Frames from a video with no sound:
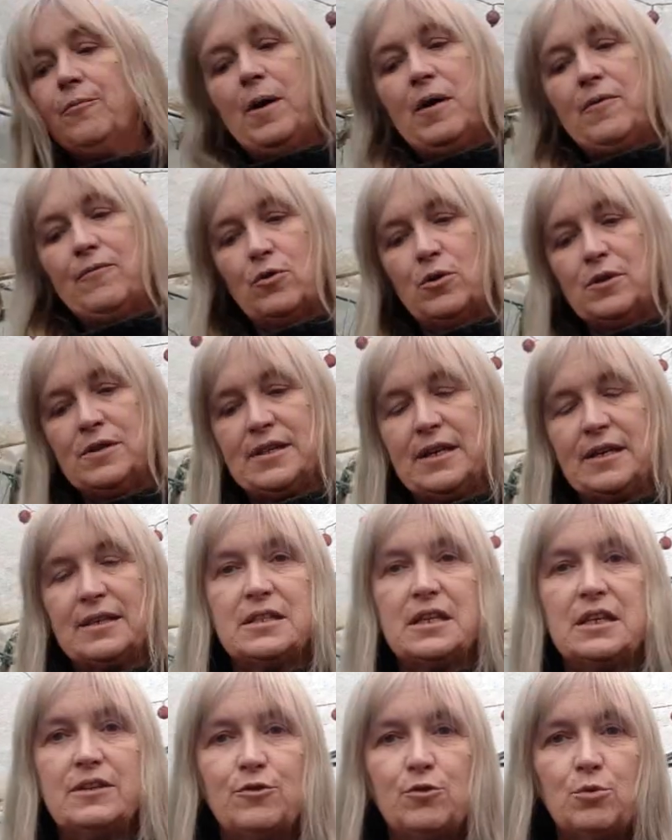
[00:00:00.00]
been very
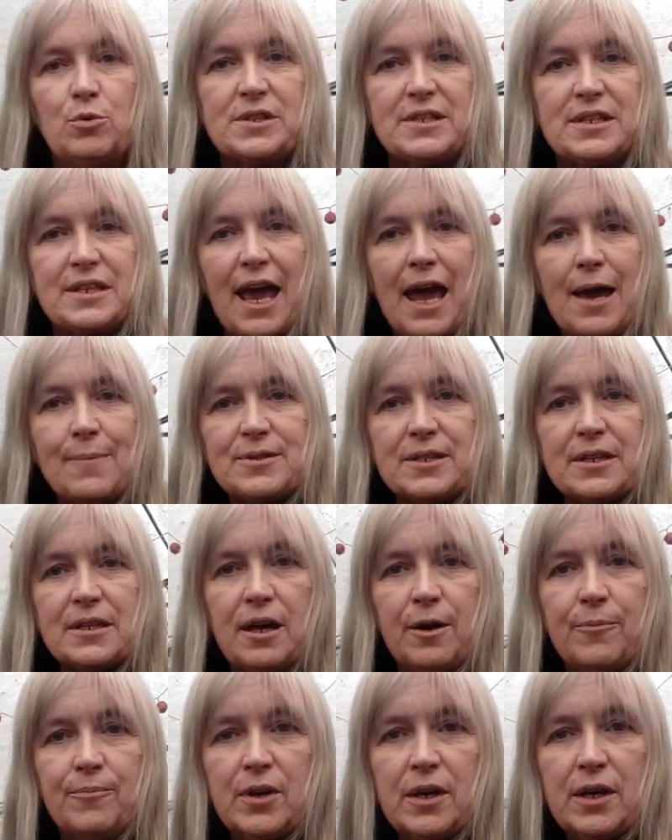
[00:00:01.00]
successful is
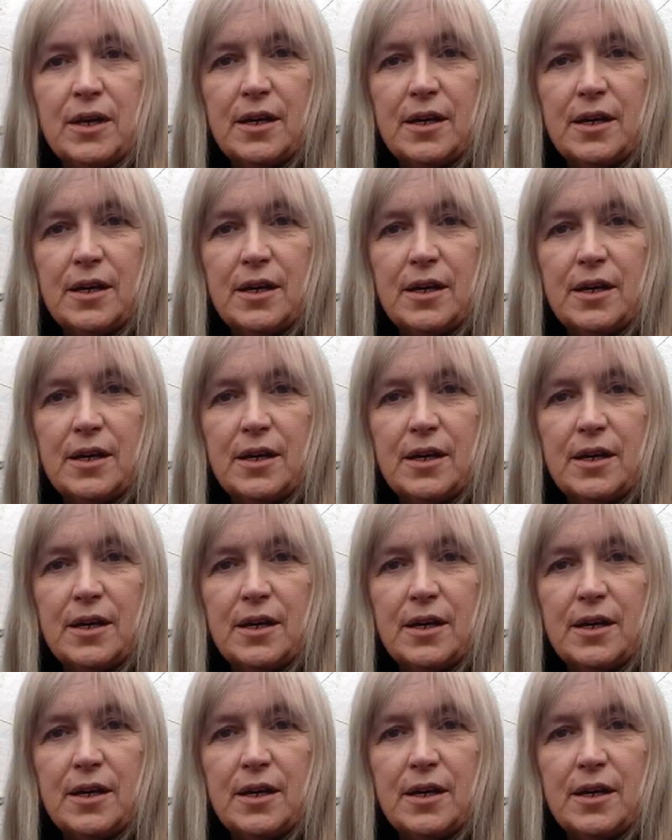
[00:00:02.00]
capsicum.